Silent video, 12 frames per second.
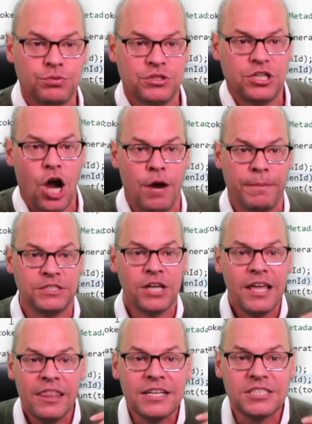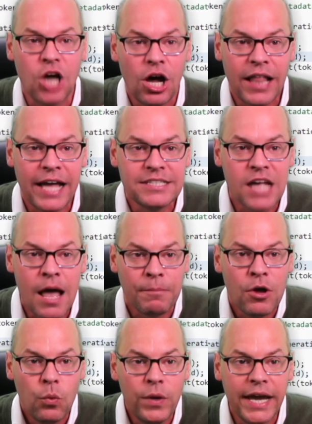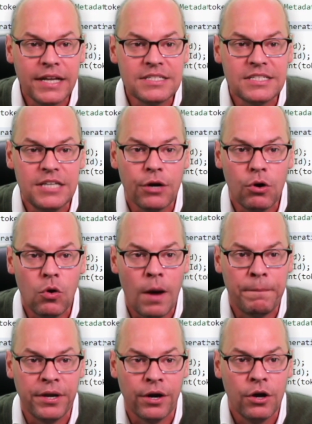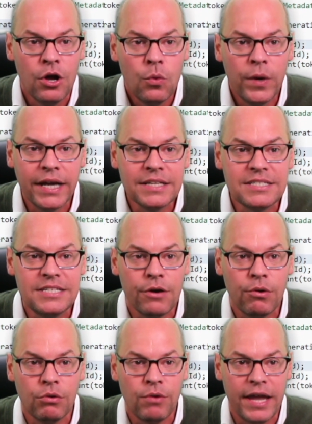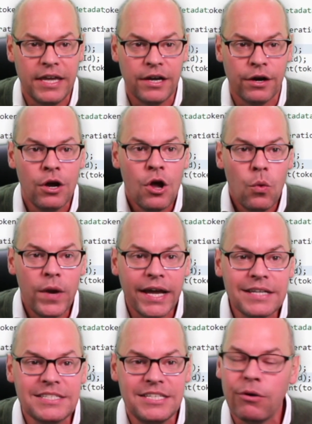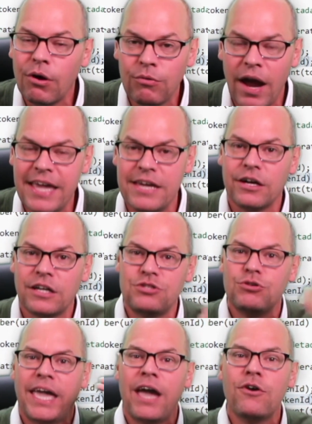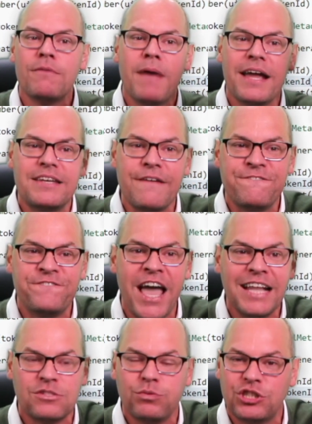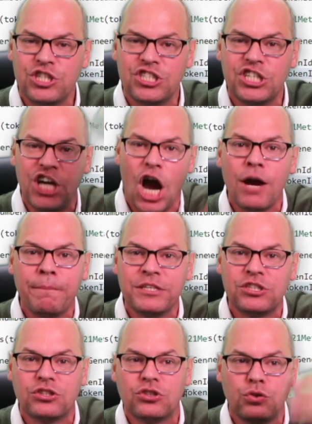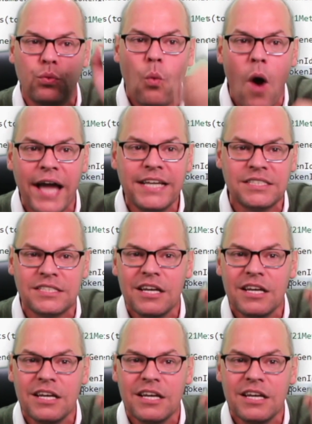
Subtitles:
was garbage. This all adds up. We get a 0 up here. We got a 0 right here. We got a 0 right here because you counted my defense, which is garbage, twice.